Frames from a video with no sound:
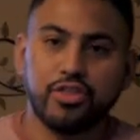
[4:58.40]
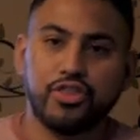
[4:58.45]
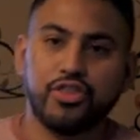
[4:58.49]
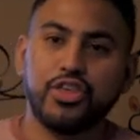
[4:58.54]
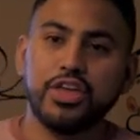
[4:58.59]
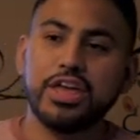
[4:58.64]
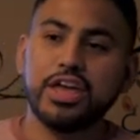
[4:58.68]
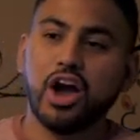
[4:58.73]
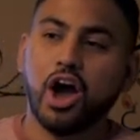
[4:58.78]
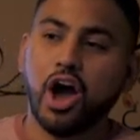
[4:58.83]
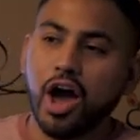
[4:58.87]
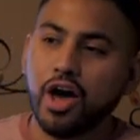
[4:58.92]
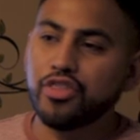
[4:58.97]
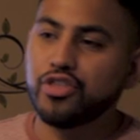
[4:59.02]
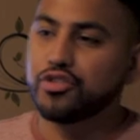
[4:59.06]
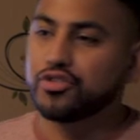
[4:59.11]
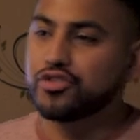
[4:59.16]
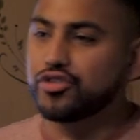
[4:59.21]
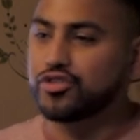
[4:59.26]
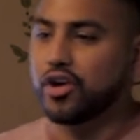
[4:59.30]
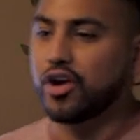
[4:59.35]
The
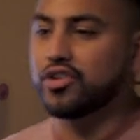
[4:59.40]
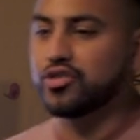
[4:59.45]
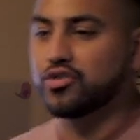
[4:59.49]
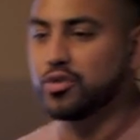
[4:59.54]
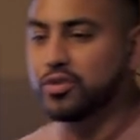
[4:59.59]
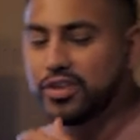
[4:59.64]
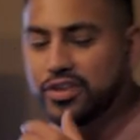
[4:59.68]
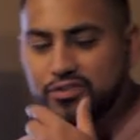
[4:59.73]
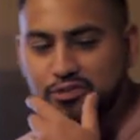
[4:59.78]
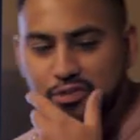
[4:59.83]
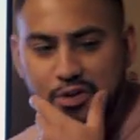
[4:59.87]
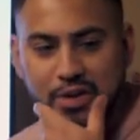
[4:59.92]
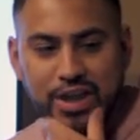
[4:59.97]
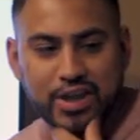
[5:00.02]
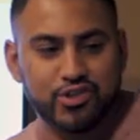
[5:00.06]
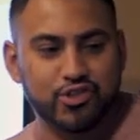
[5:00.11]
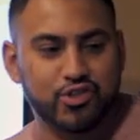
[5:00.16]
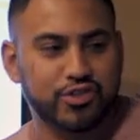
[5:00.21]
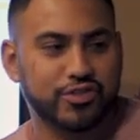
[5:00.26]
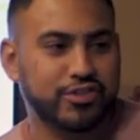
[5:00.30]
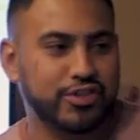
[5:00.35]
author starts with this very
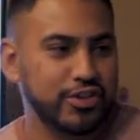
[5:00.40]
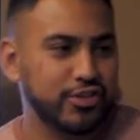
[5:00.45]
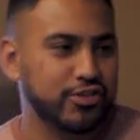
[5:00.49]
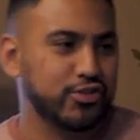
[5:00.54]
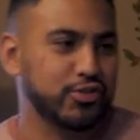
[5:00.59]
interesting